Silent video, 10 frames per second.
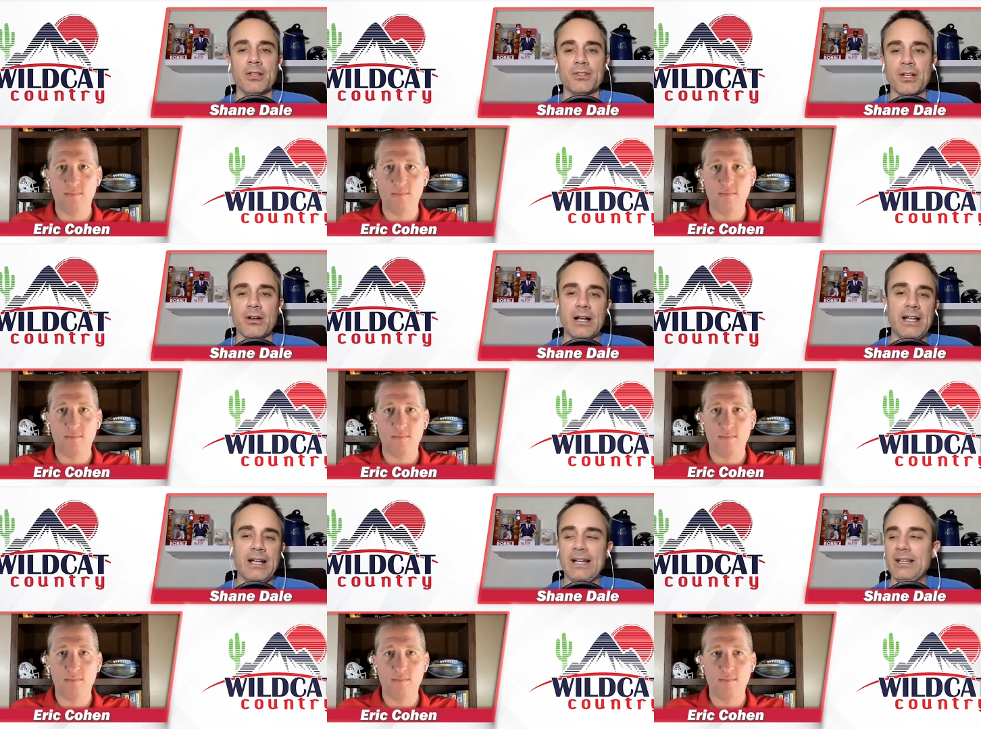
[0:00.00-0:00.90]
Speaker 1: So
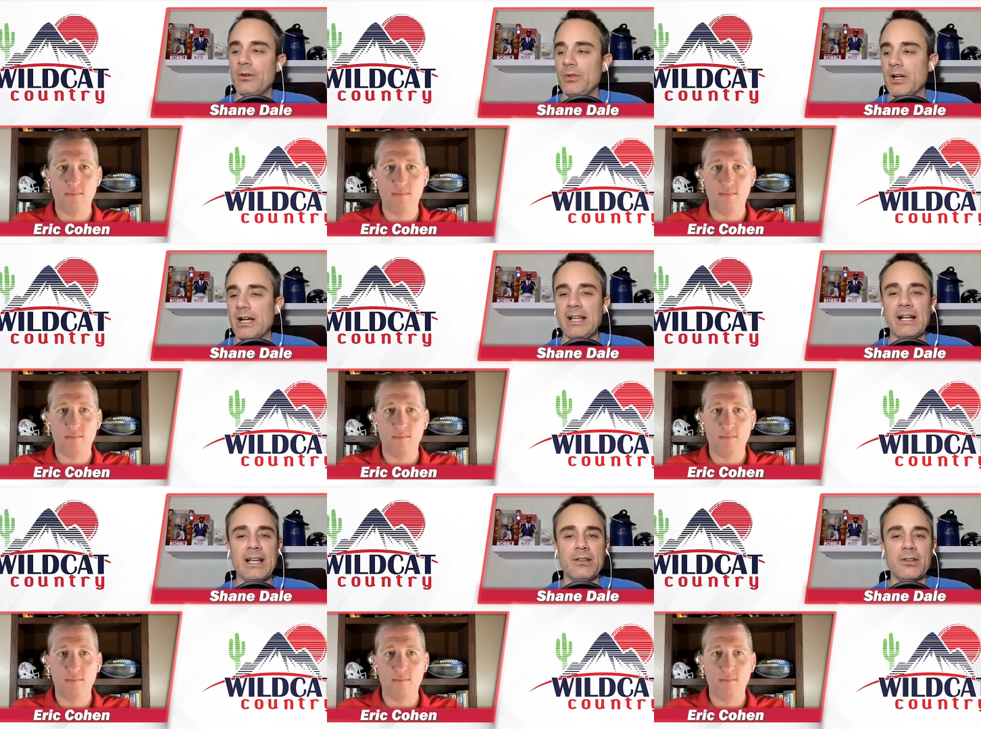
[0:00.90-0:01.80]
I, I don't know. I,
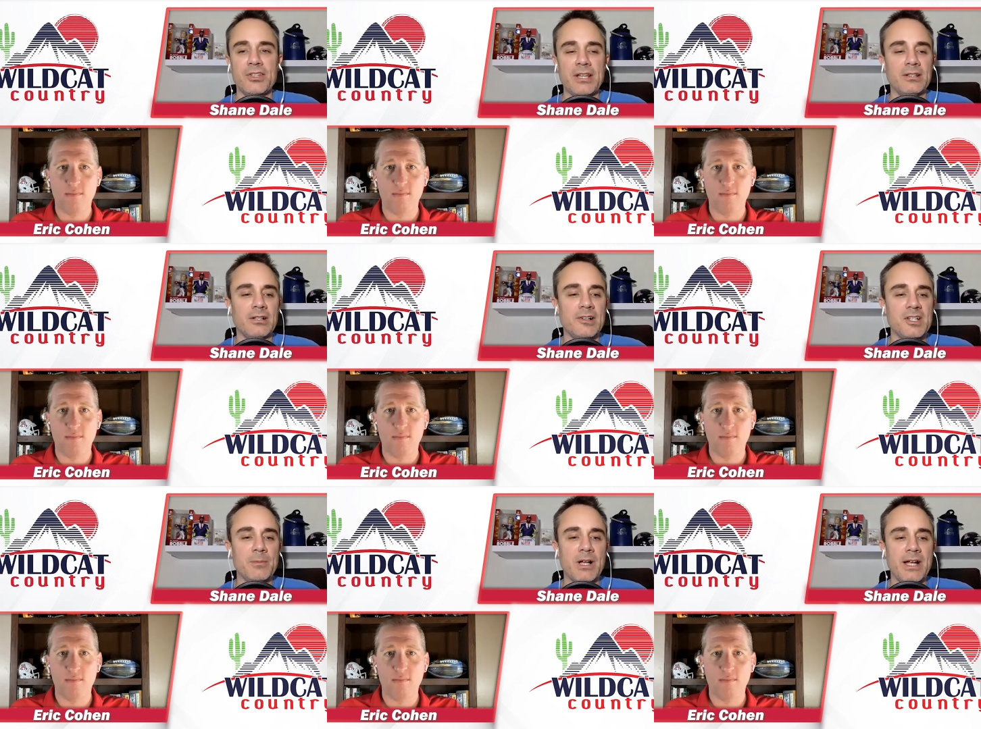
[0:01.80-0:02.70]
I understand the
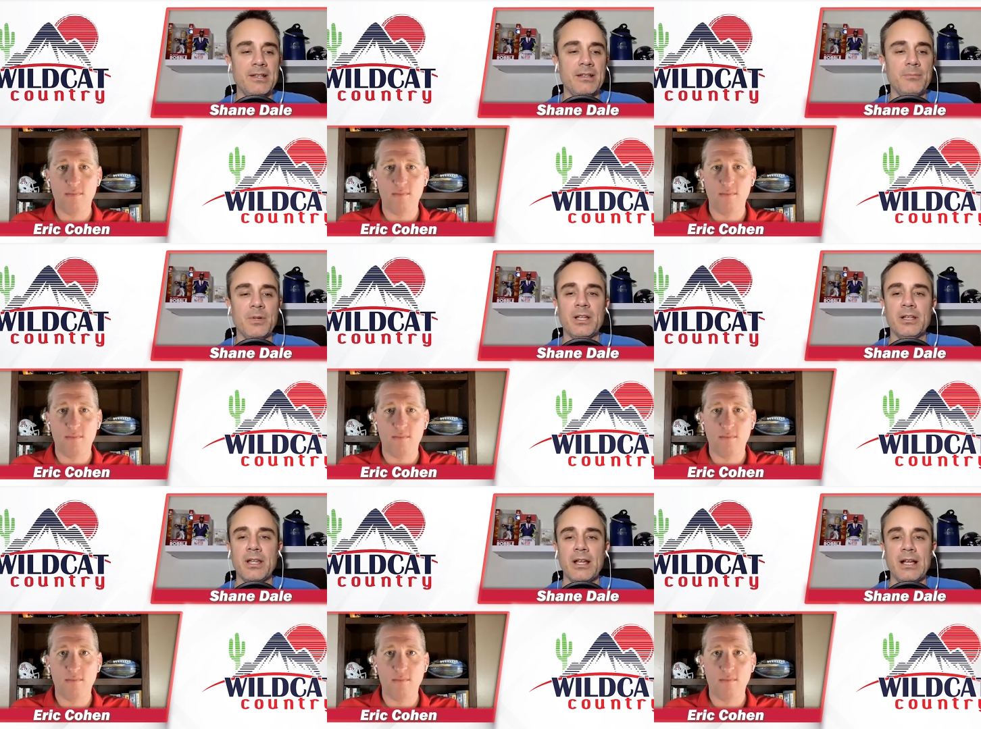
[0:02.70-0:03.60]
logic behind it, but
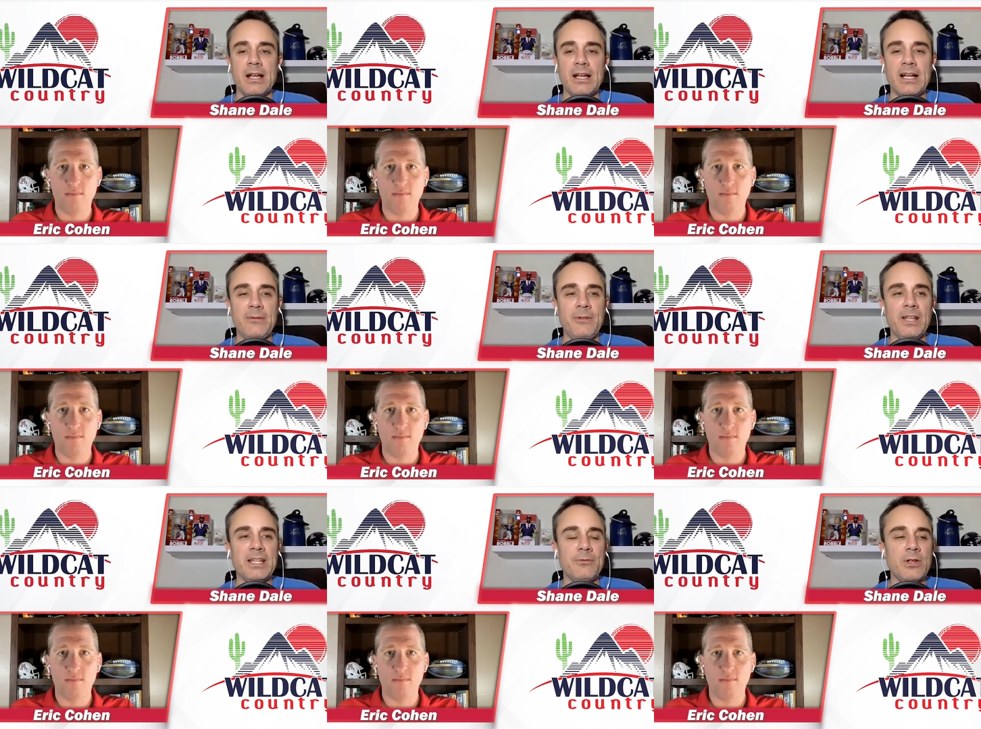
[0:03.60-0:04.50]
I feel
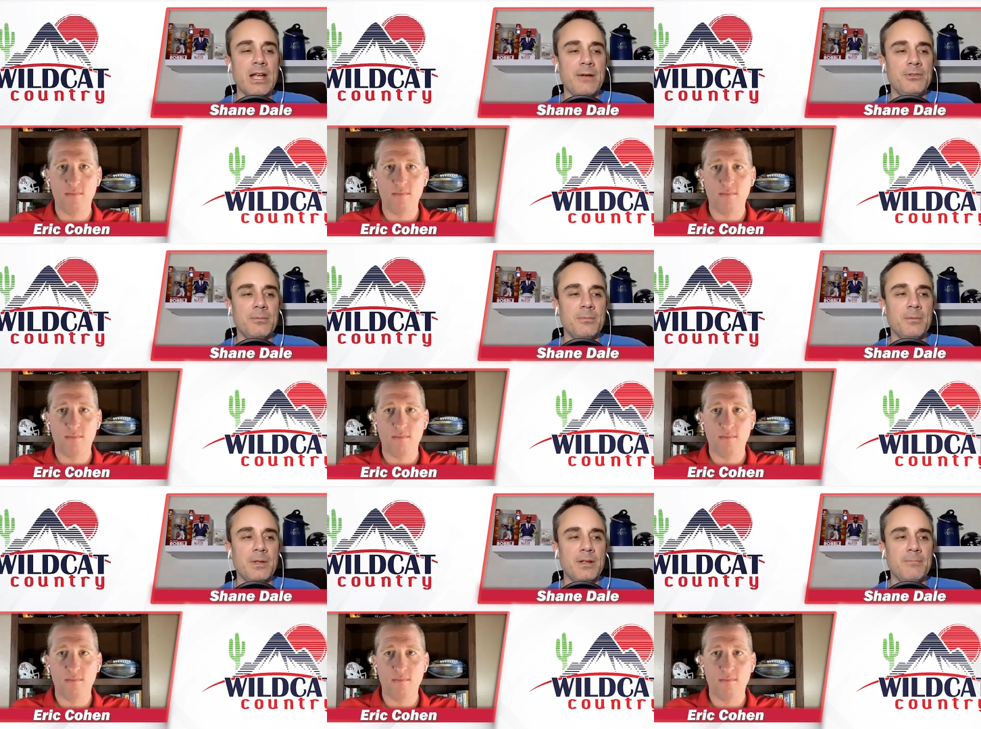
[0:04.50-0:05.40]
like if you have to,
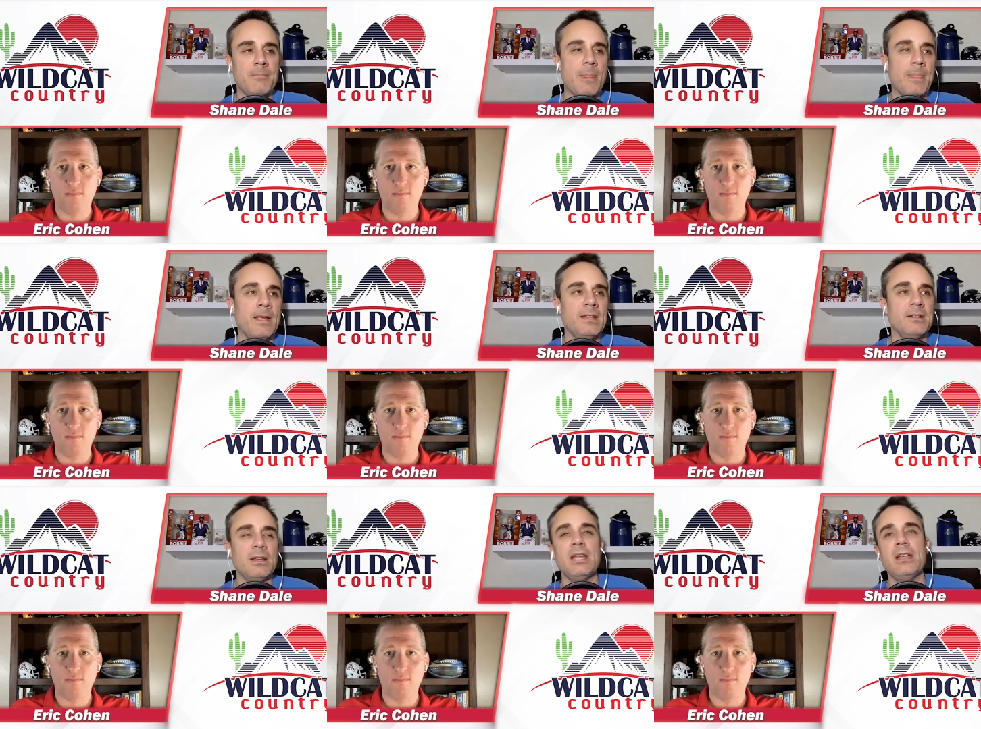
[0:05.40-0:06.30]

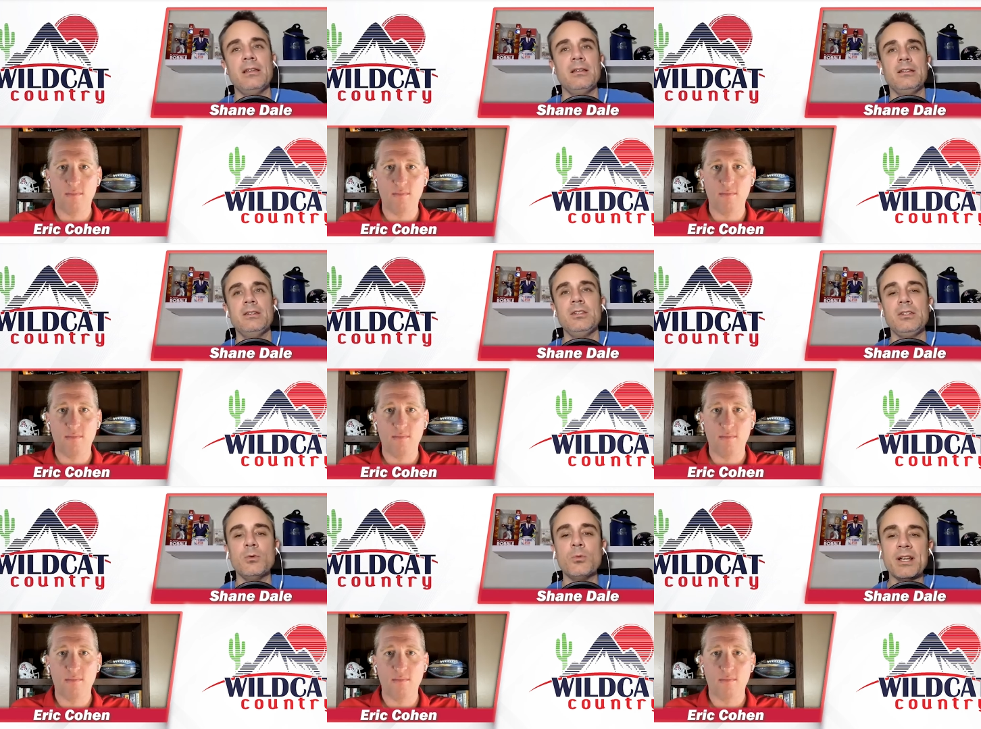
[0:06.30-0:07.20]
and
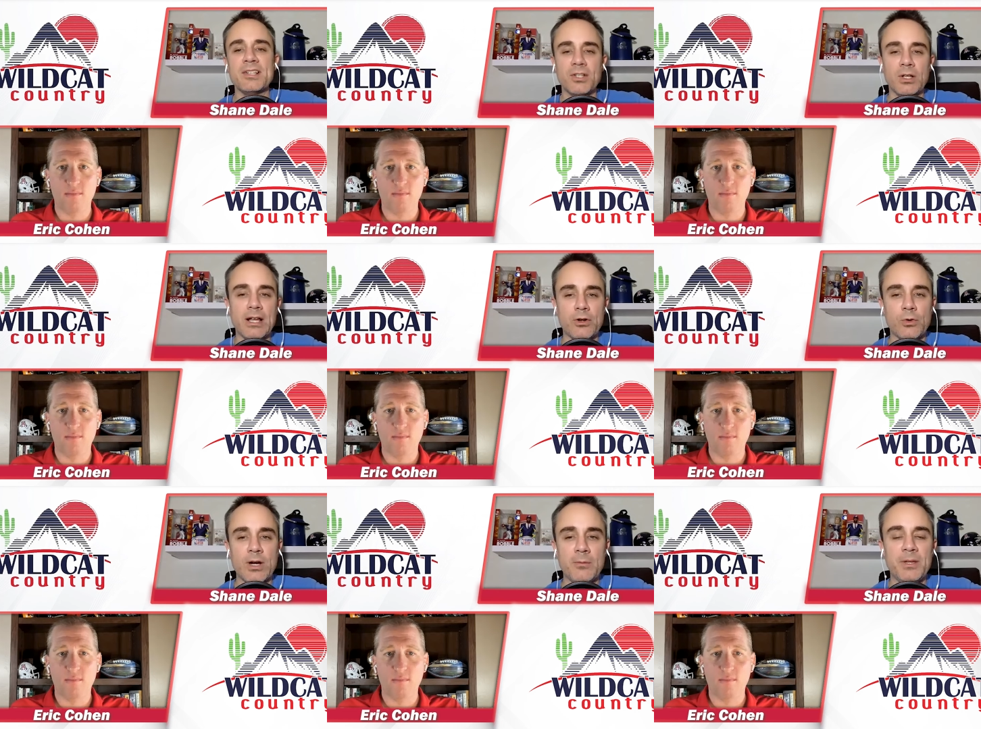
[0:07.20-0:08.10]
you want a sold out
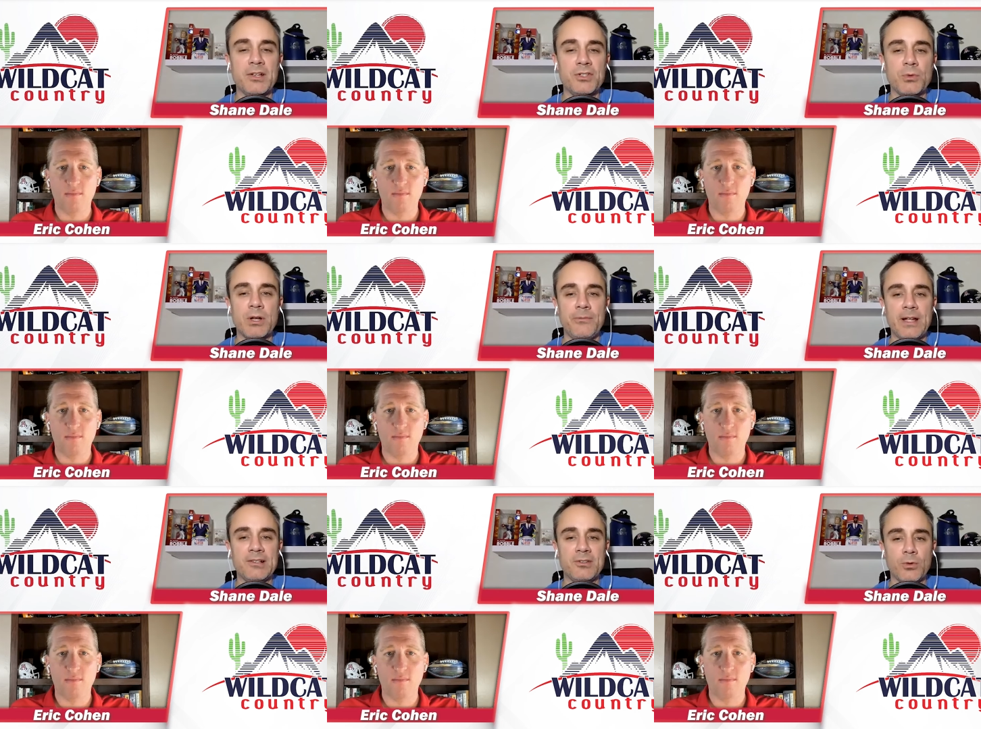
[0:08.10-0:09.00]
crowd because you want
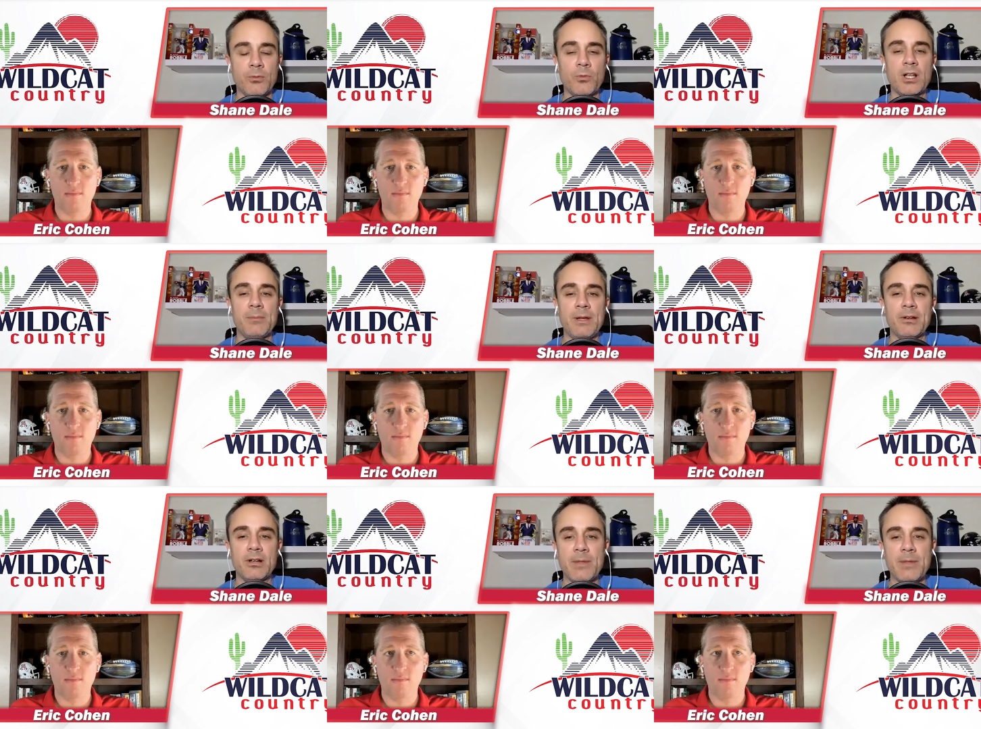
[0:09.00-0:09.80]
fans who are, want to be there